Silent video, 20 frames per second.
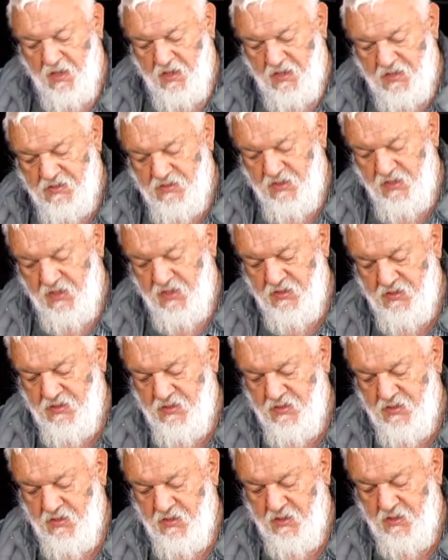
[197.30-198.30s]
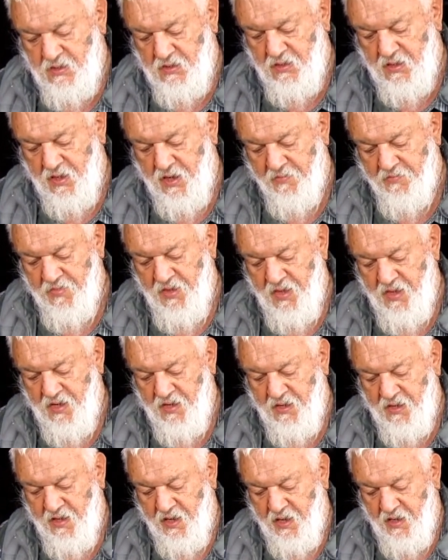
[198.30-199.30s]
Ese es la
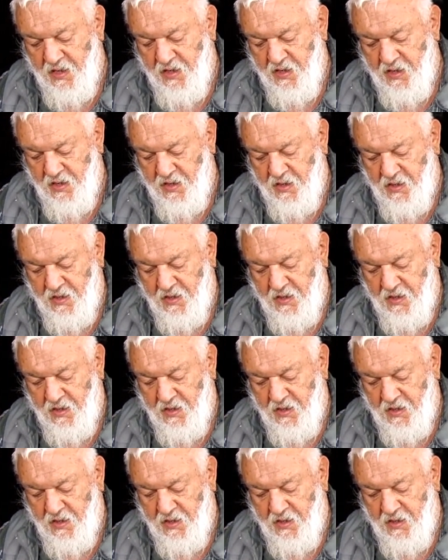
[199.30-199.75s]
miel de...